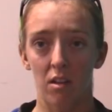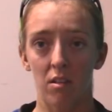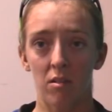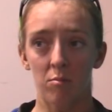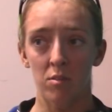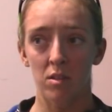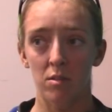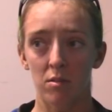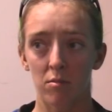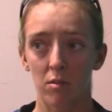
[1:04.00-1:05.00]
um,
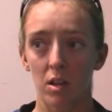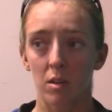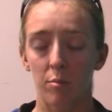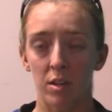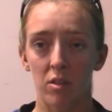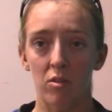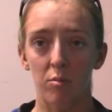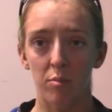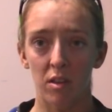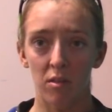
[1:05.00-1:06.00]
big
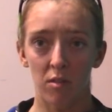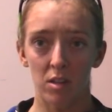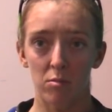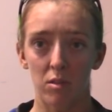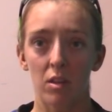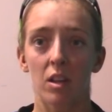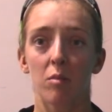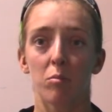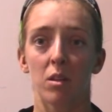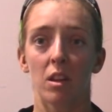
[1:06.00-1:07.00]
group, but otherwise we were like
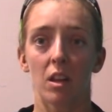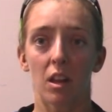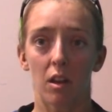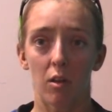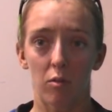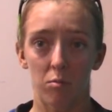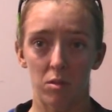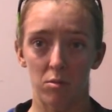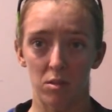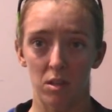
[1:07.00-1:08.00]
completely alone,
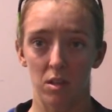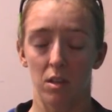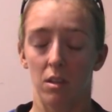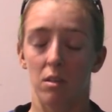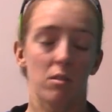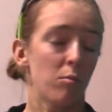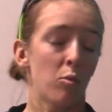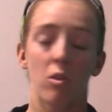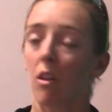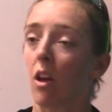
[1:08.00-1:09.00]
which was
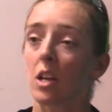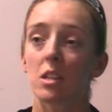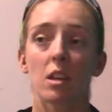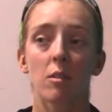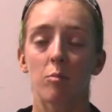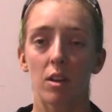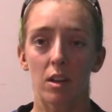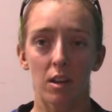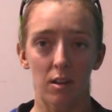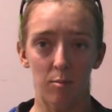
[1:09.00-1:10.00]
demoralizing. But
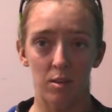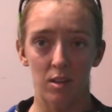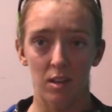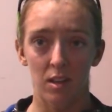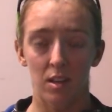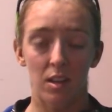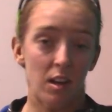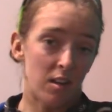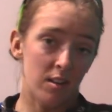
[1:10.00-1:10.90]
um, yeah.